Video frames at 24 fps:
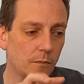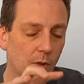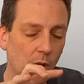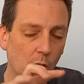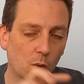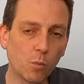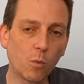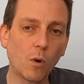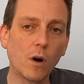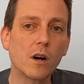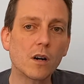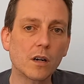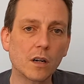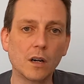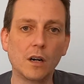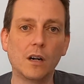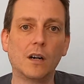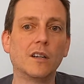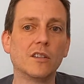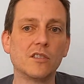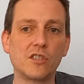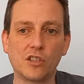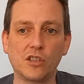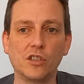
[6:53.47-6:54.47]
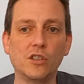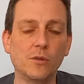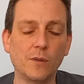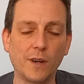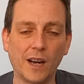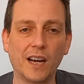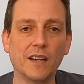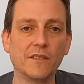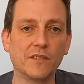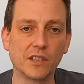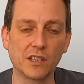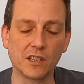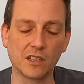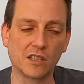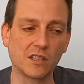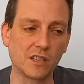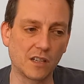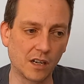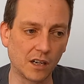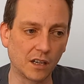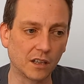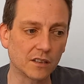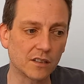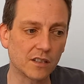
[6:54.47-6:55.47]
what cards do you have at the
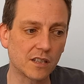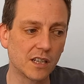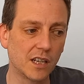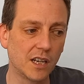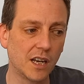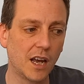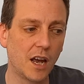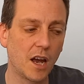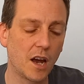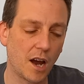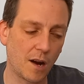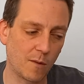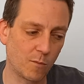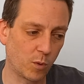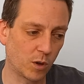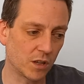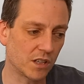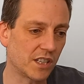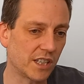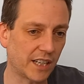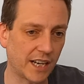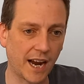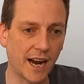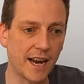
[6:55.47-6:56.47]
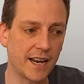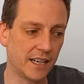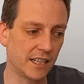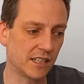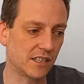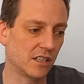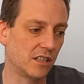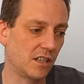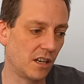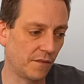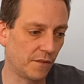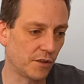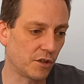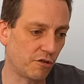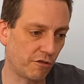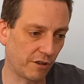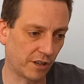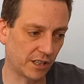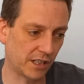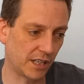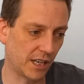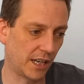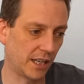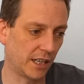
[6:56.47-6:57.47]
start? And once again, it's another
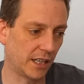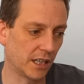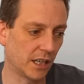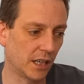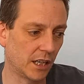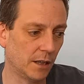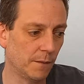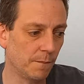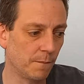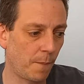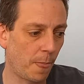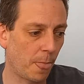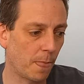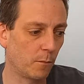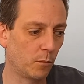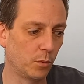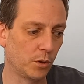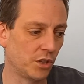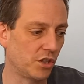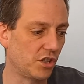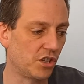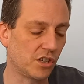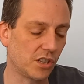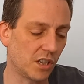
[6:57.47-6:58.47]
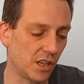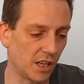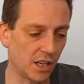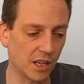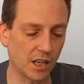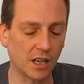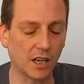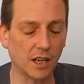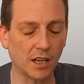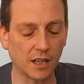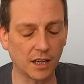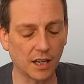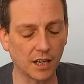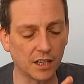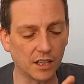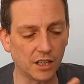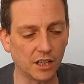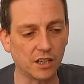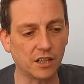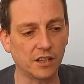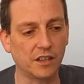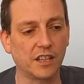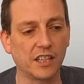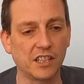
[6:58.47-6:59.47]
trick taker, which
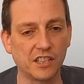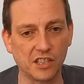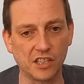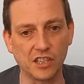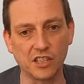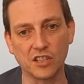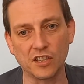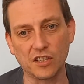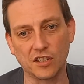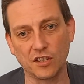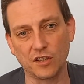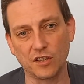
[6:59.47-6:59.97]
this is